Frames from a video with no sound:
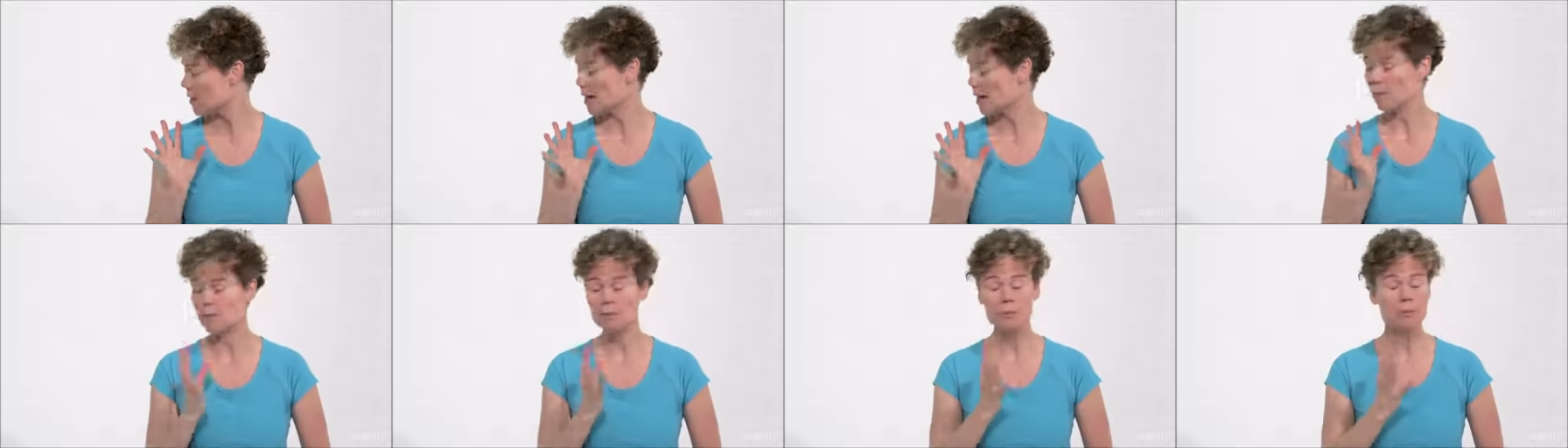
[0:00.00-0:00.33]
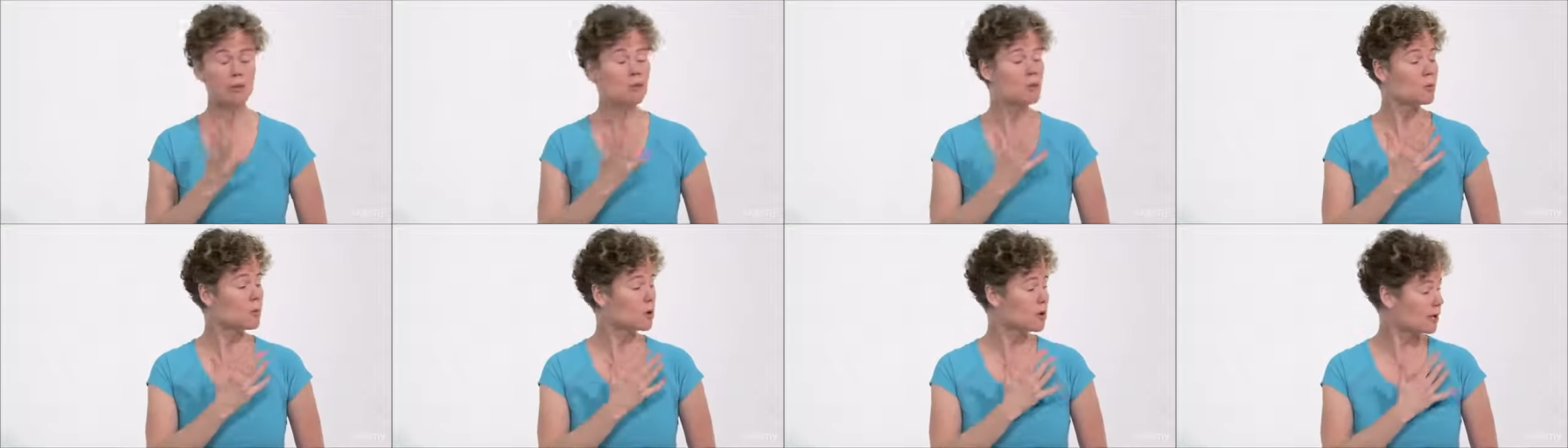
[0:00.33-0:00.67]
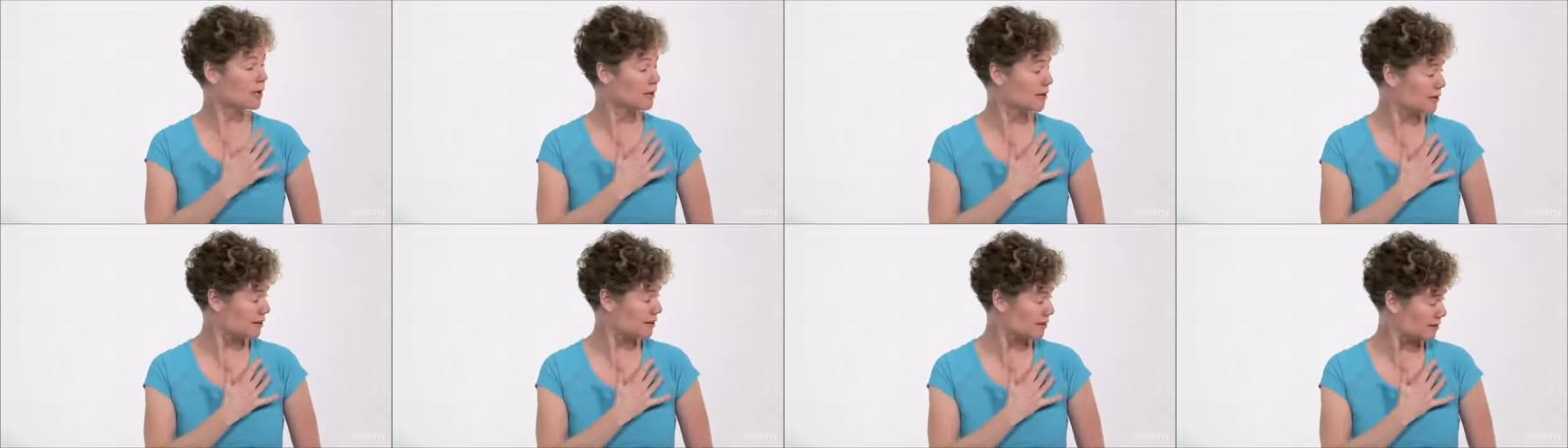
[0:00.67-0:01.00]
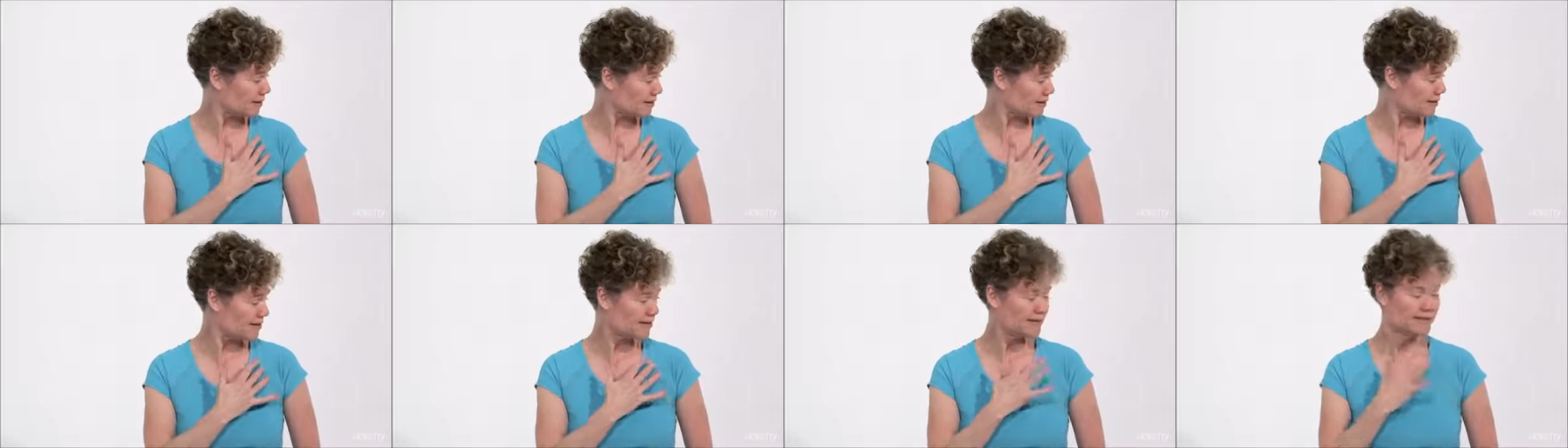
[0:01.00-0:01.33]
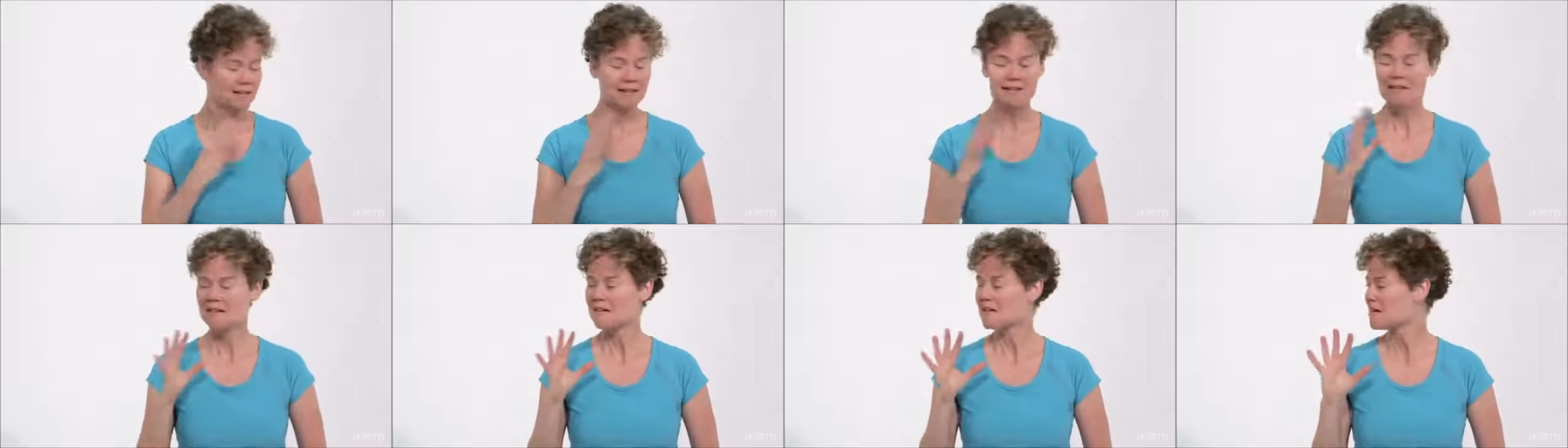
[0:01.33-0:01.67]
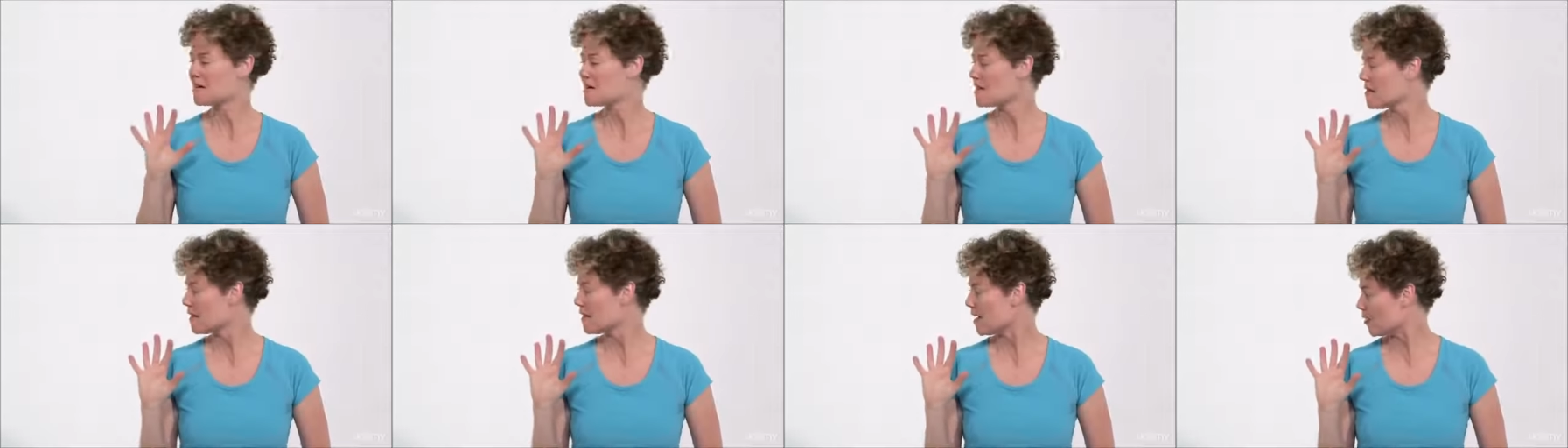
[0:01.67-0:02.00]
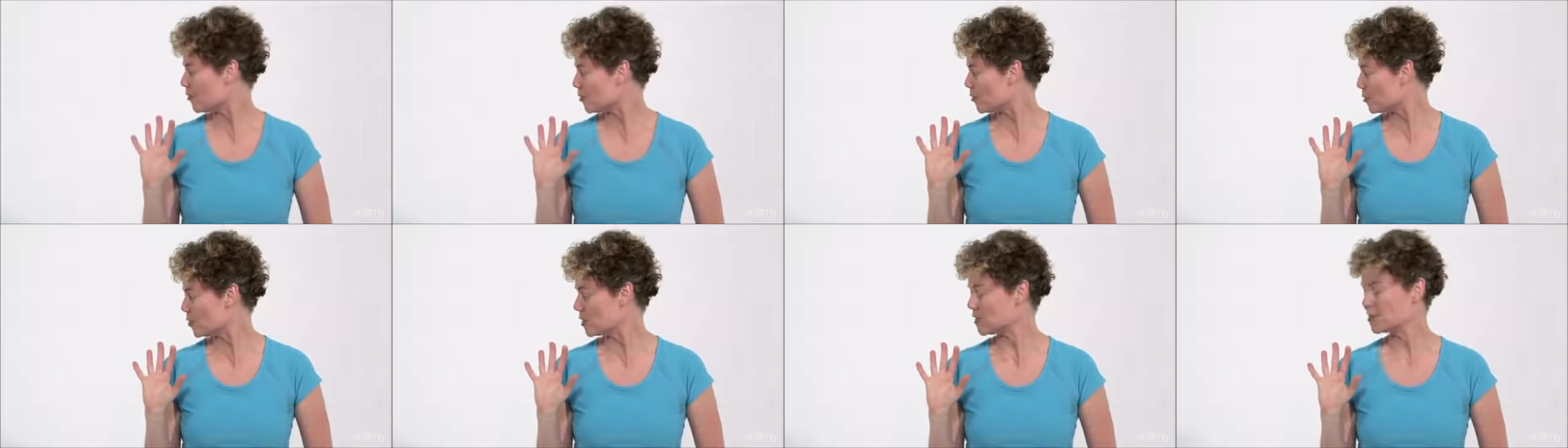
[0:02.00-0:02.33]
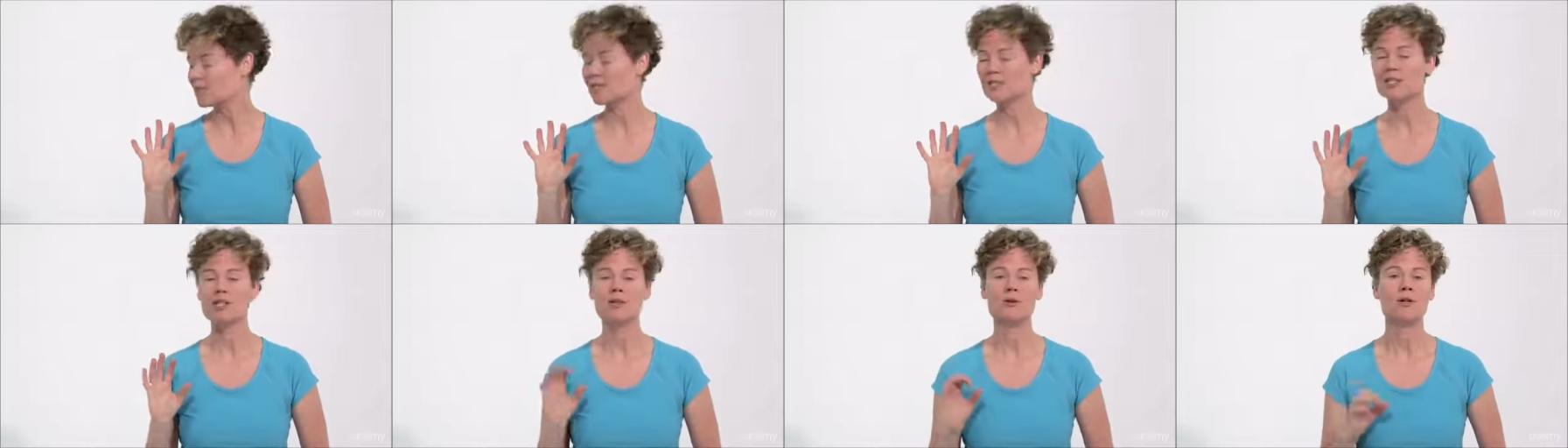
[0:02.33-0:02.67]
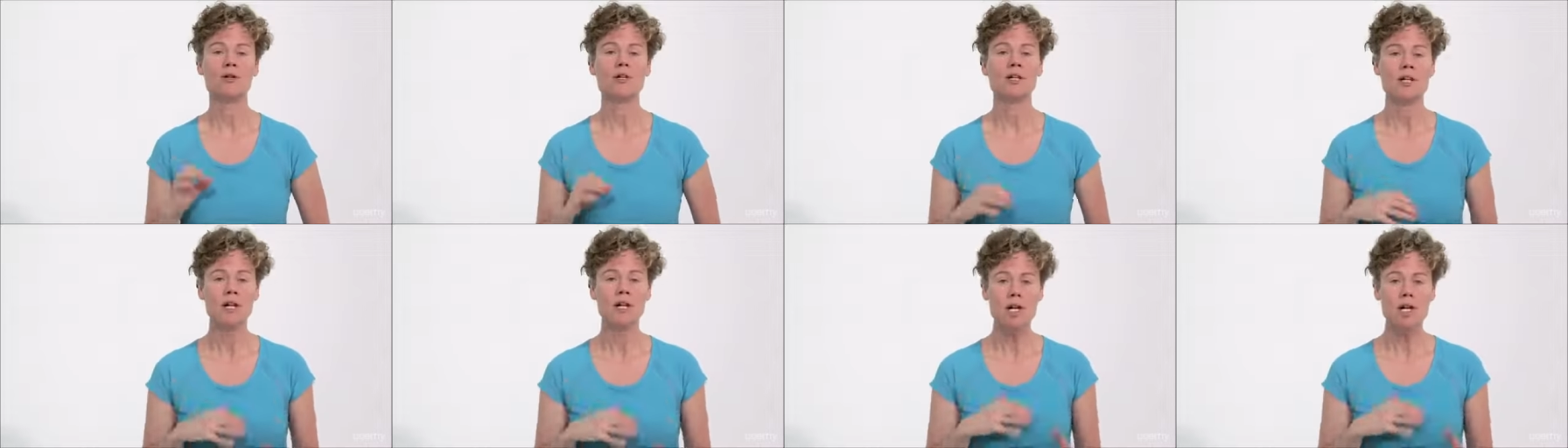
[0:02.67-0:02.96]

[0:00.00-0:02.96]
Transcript: That would be 1. That would be 2.